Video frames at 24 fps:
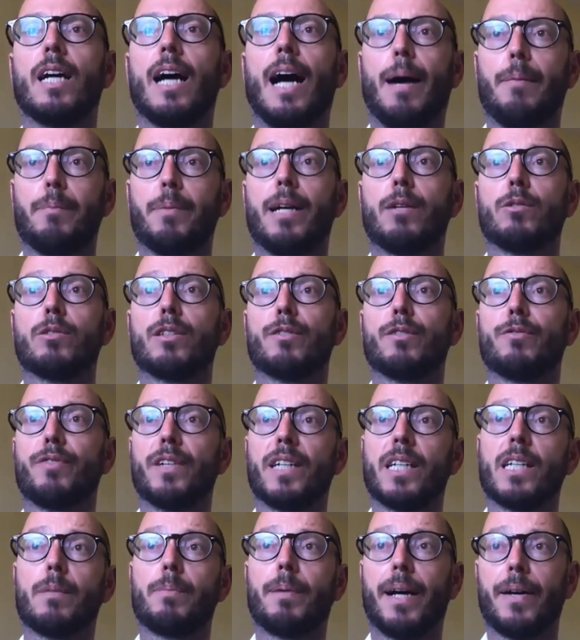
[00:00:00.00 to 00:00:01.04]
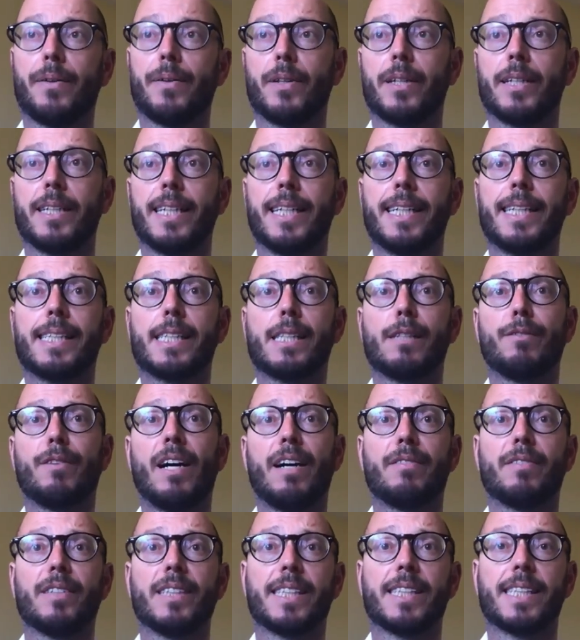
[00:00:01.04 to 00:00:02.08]
and be able to think about the needs of
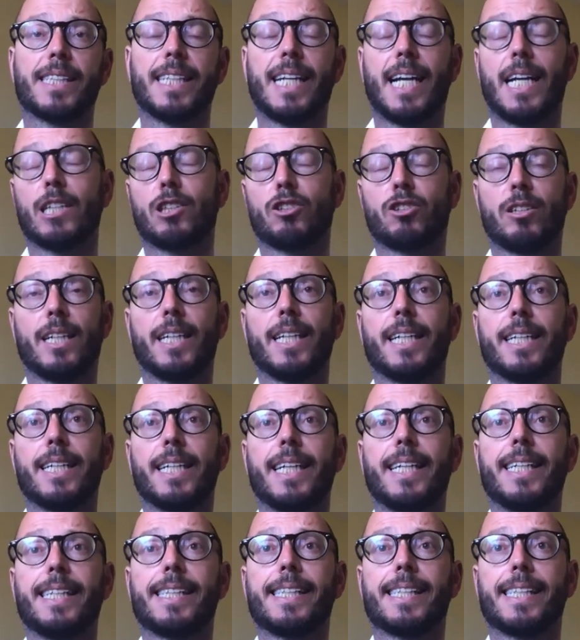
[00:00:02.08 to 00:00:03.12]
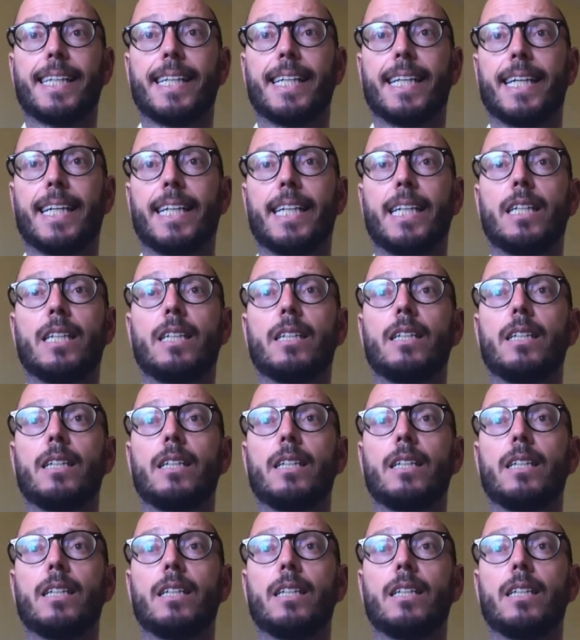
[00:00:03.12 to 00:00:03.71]
others naturally and easily,